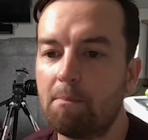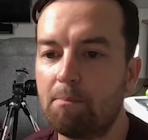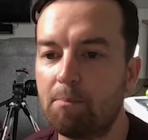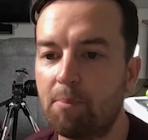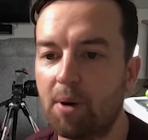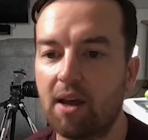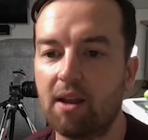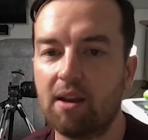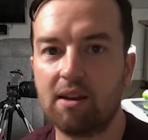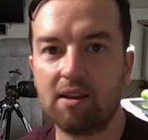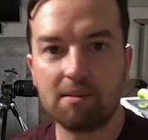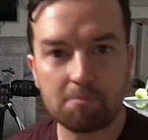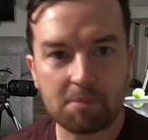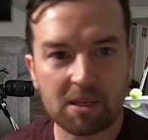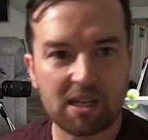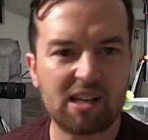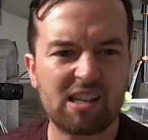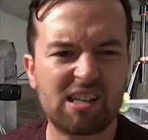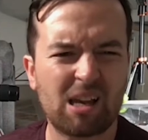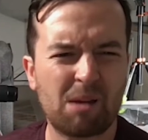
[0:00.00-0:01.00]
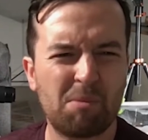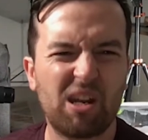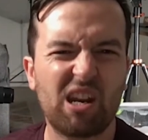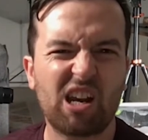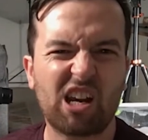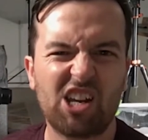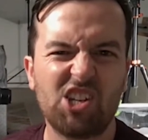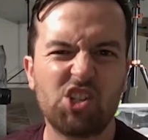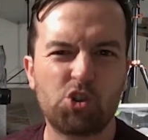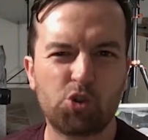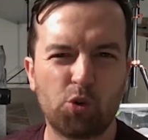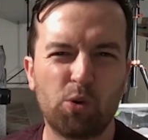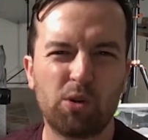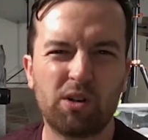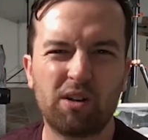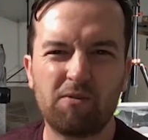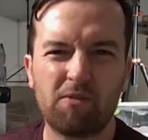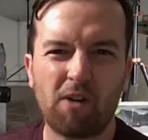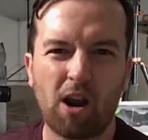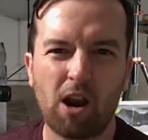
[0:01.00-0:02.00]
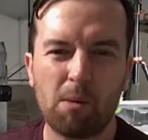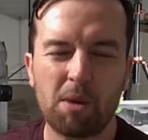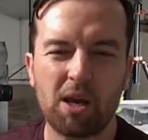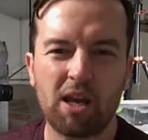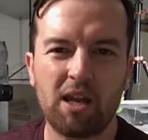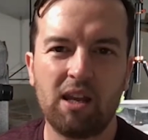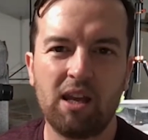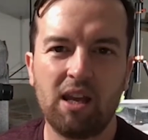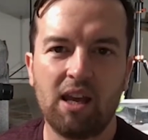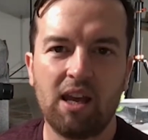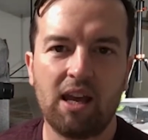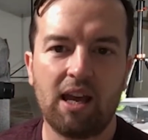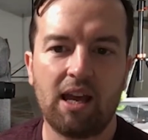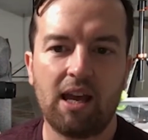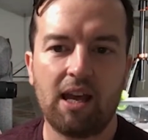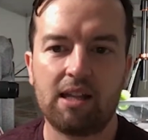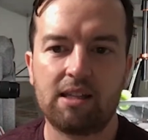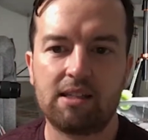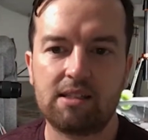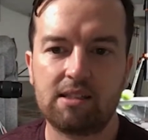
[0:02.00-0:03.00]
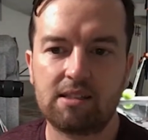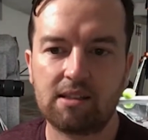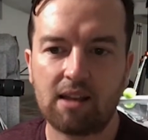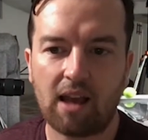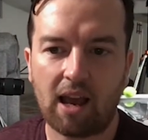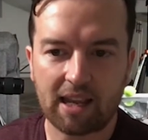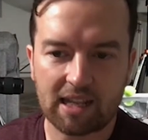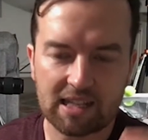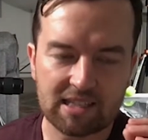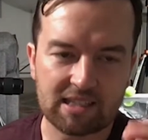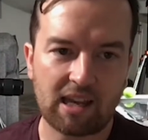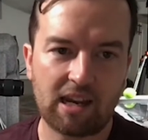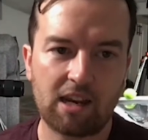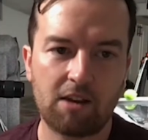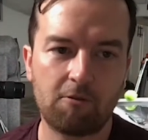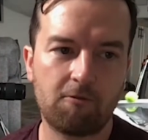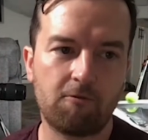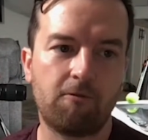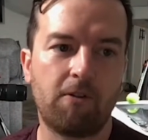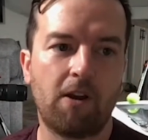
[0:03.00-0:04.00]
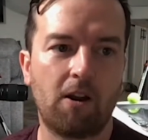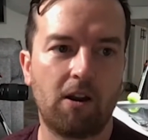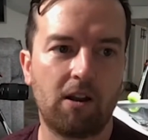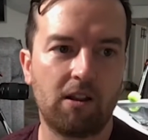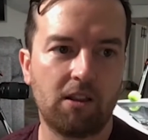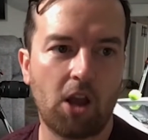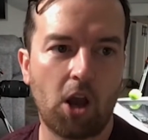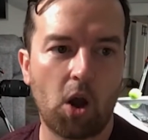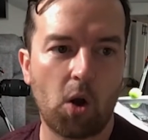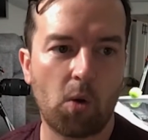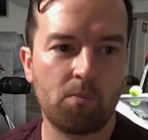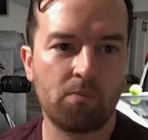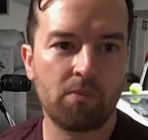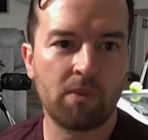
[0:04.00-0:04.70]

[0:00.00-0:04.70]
But because I'm in a controlled environment, it's I can set it very low.